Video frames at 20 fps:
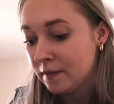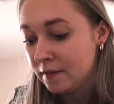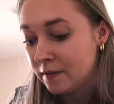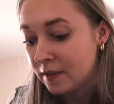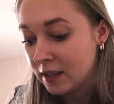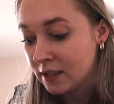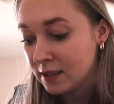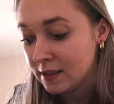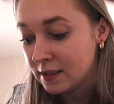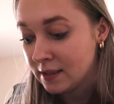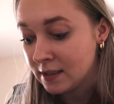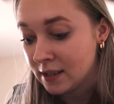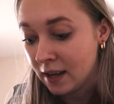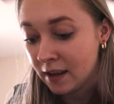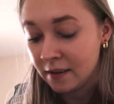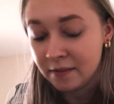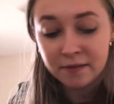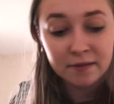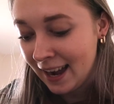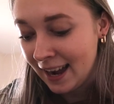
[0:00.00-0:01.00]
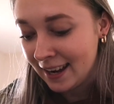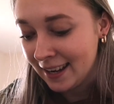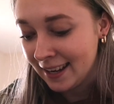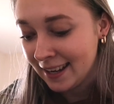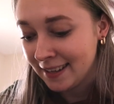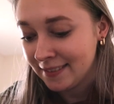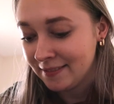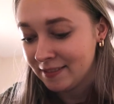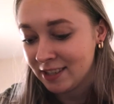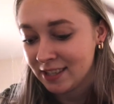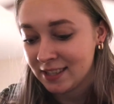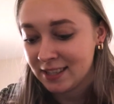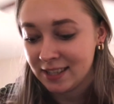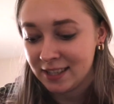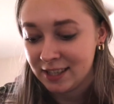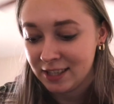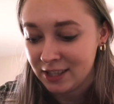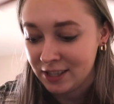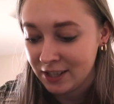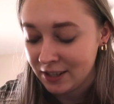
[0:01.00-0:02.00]
Fun stuff. I'm just going
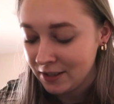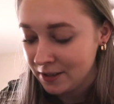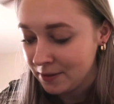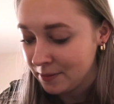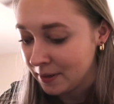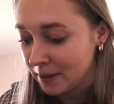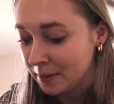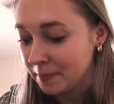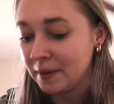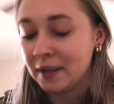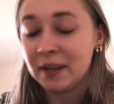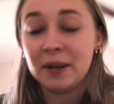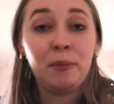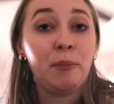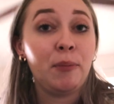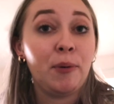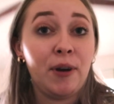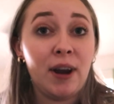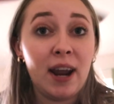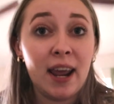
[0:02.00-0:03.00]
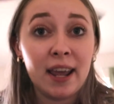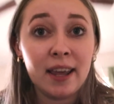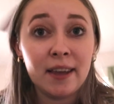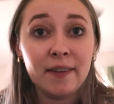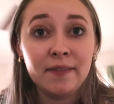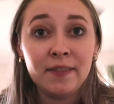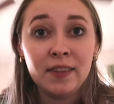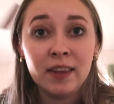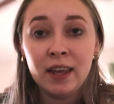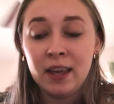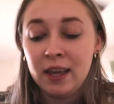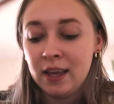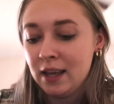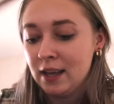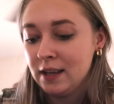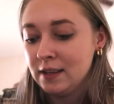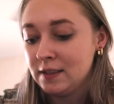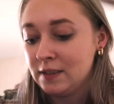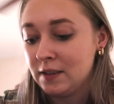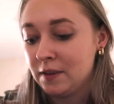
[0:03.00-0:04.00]
to show you what I'm going to bring.
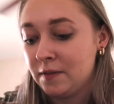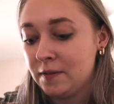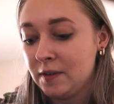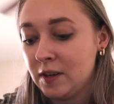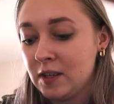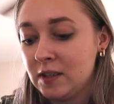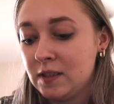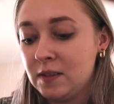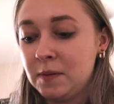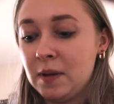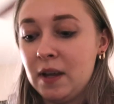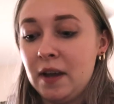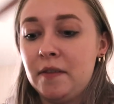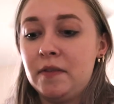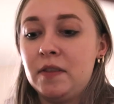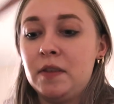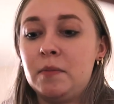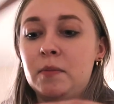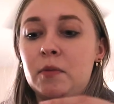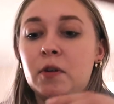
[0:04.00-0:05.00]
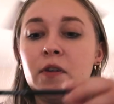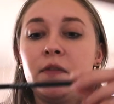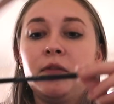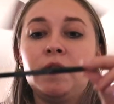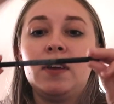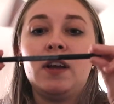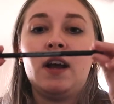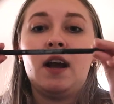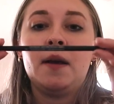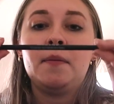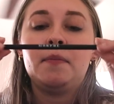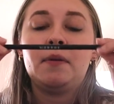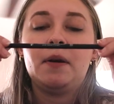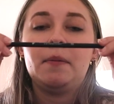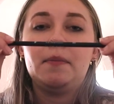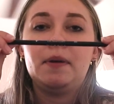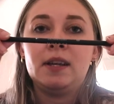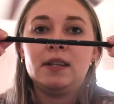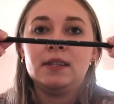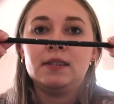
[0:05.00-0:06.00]
So first we have the Morphe
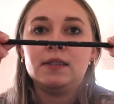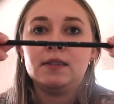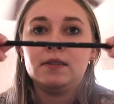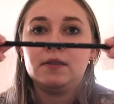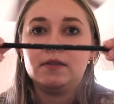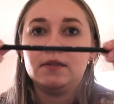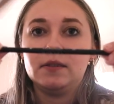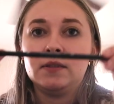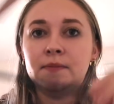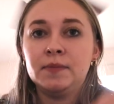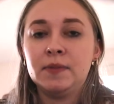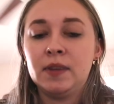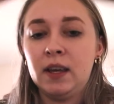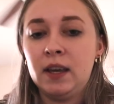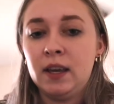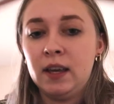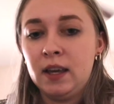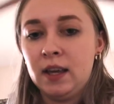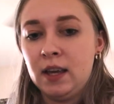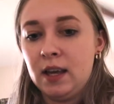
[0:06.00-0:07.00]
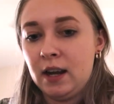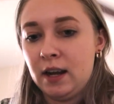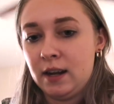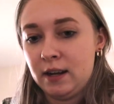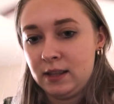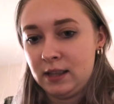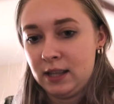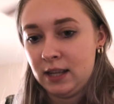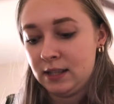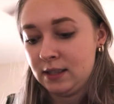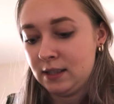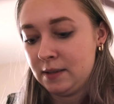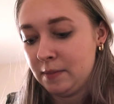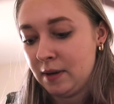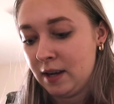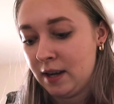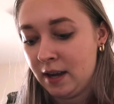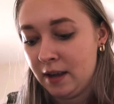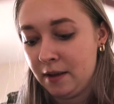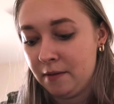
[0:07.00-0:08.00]
eyebrow pencil. That's
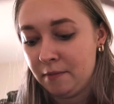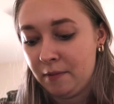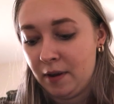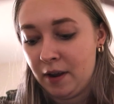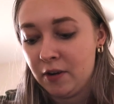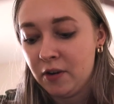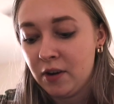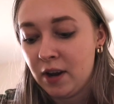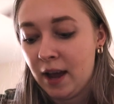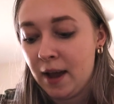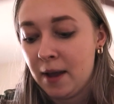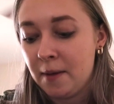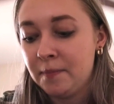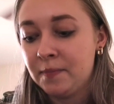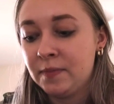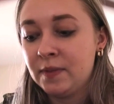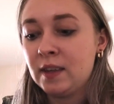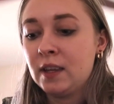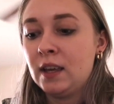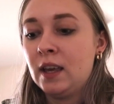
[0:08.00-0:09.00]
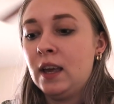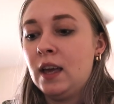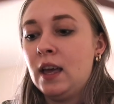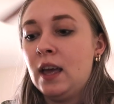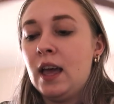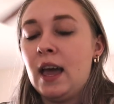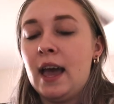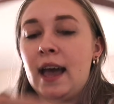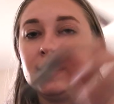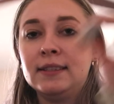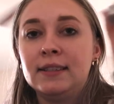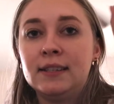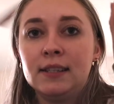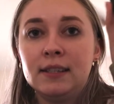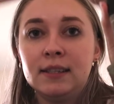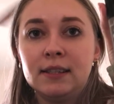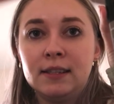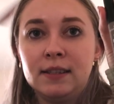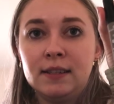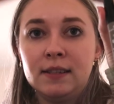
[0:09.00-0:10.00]
my ride or die.
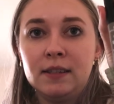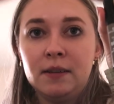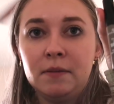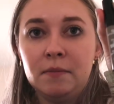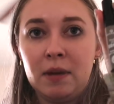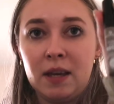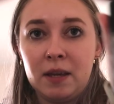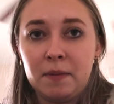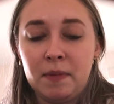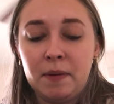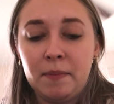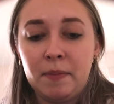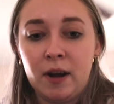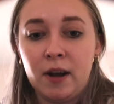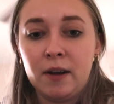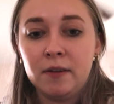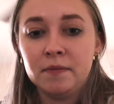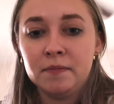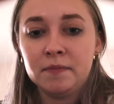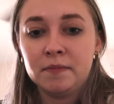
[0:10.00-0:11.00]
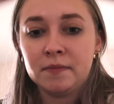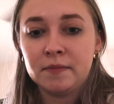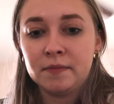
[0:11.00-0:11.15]
Essence Make Me Brow.